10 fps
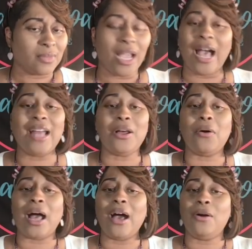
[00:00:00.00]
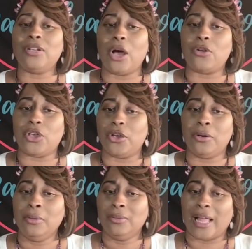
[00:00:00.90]
I
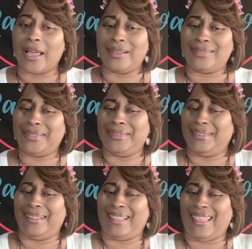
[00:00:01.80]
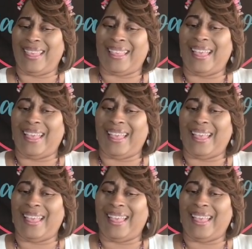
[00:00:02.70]
don't know you.